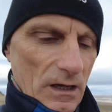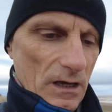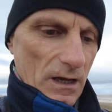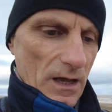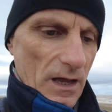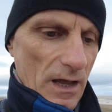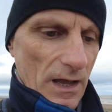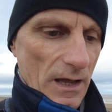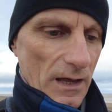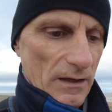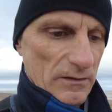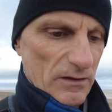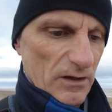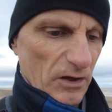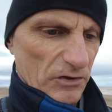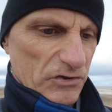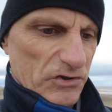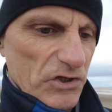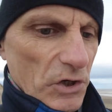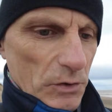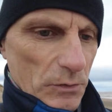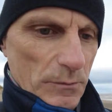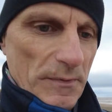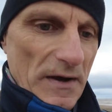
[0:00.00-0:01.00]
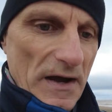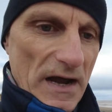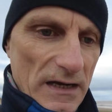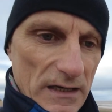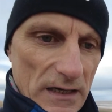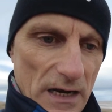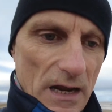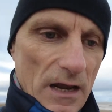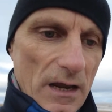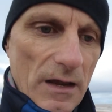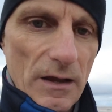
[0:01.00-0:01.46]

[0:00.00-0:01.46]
it's not too bad.